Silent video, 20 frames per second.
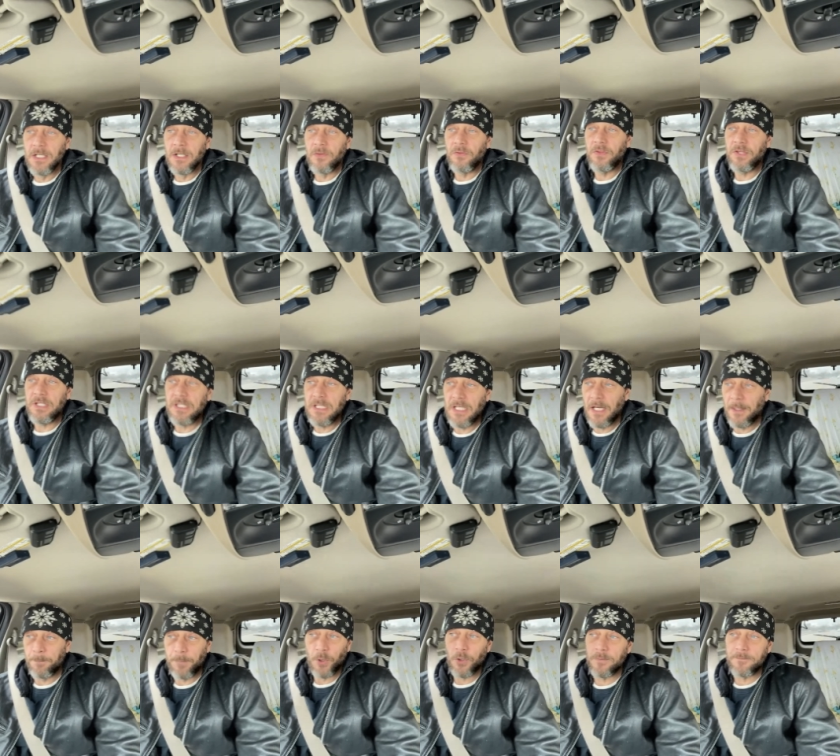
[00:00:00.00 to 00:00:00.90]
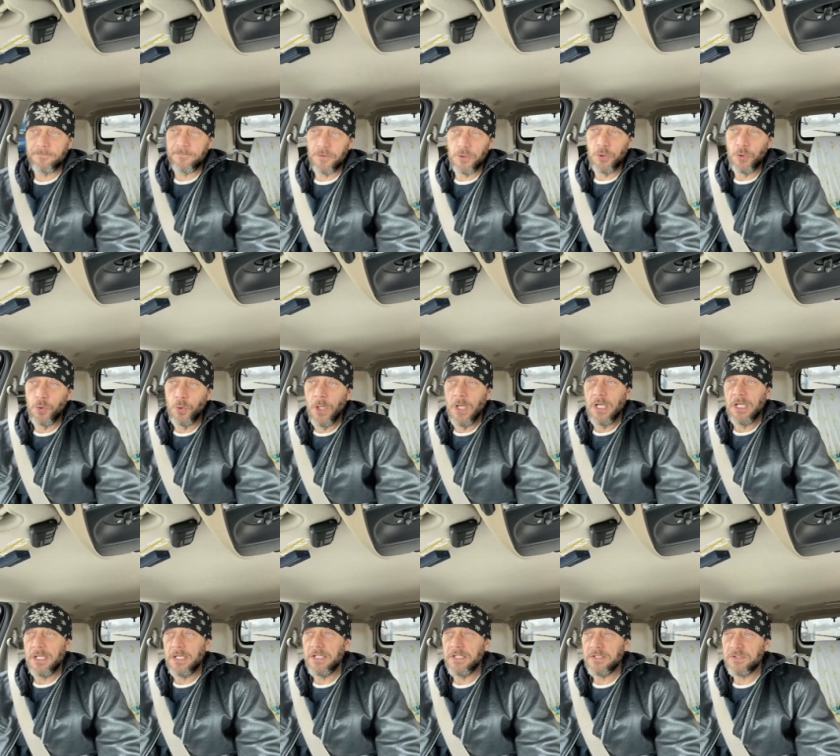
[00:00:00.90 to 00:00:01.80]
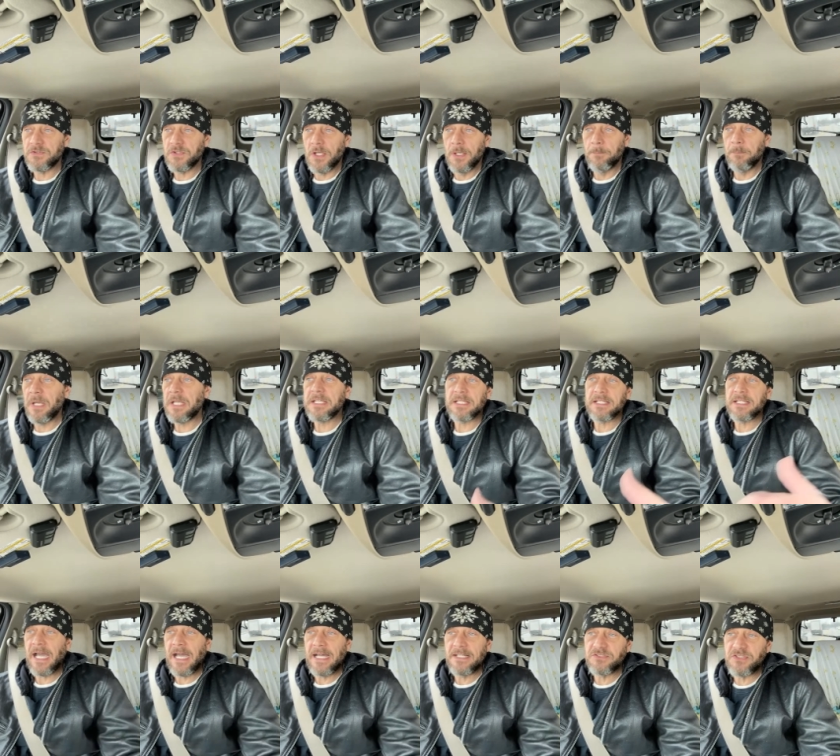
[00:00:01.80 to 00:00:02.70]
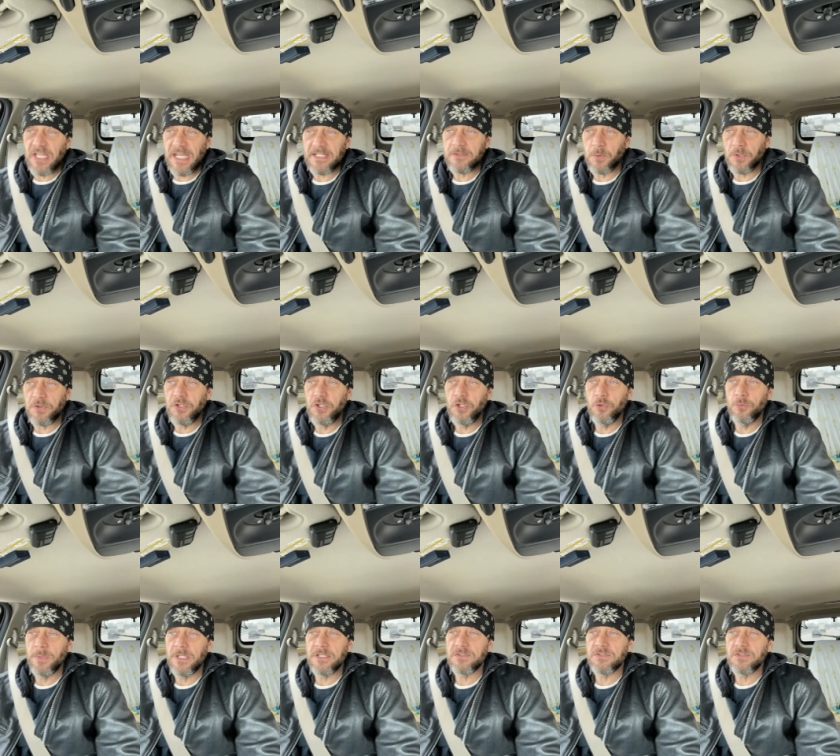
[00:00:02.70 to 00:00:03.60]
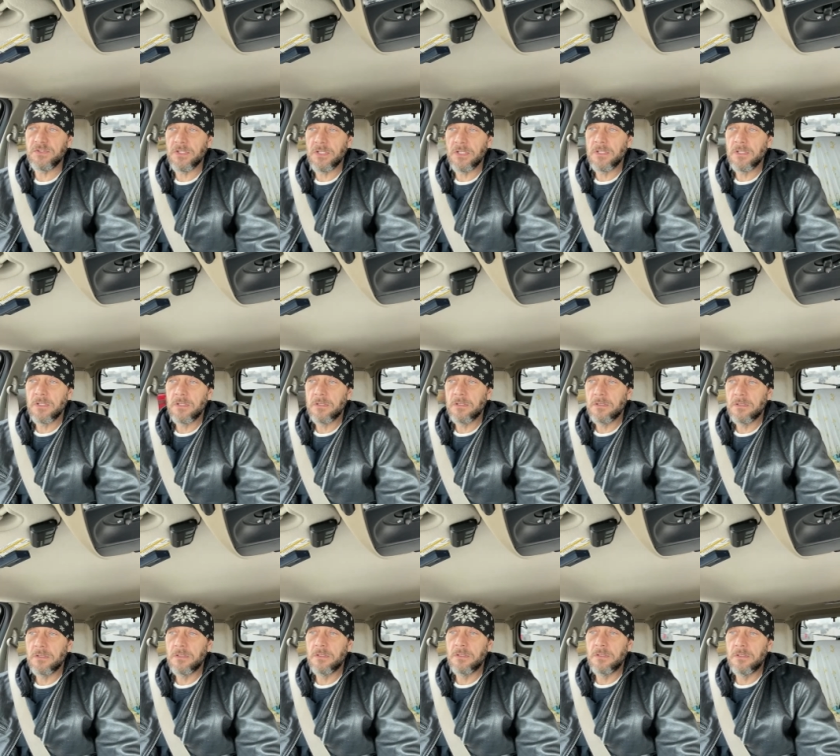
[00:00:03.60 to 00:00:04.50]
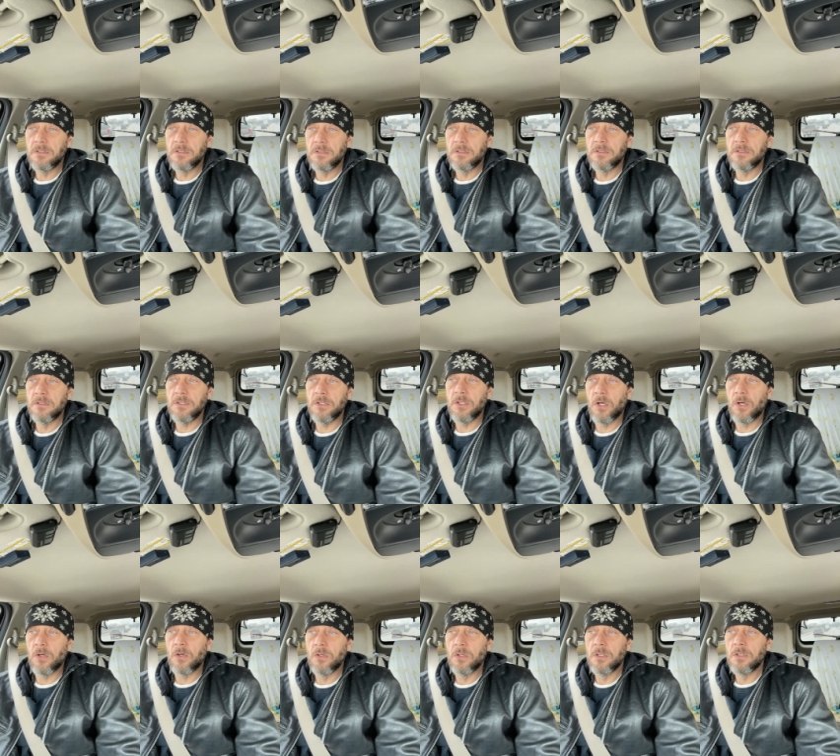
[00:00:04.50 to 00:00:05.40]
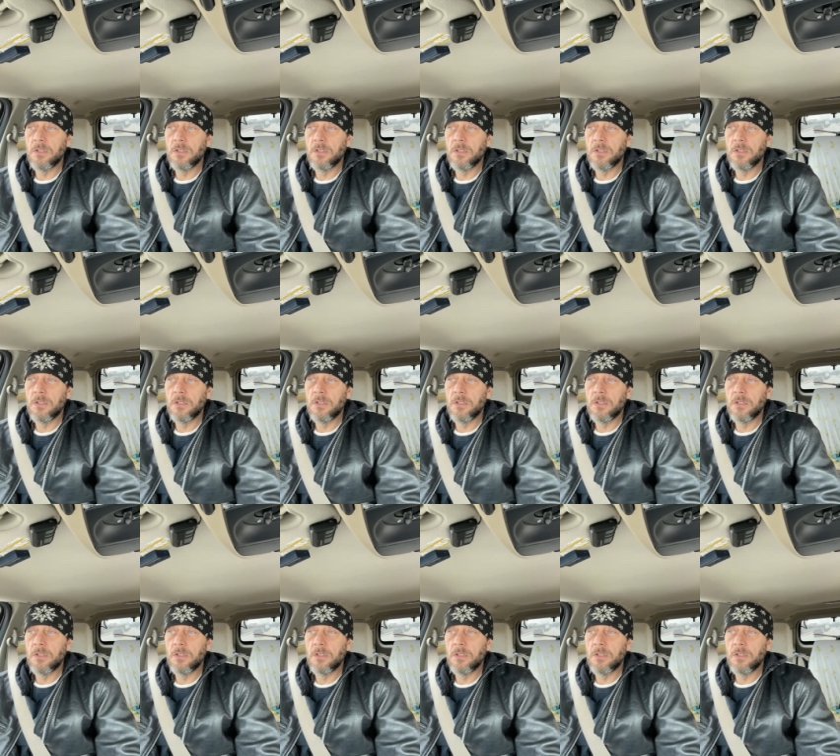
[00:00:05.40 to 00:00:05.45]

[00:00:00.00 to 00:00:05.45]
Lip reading: the bird flu is making contact with humans, you know,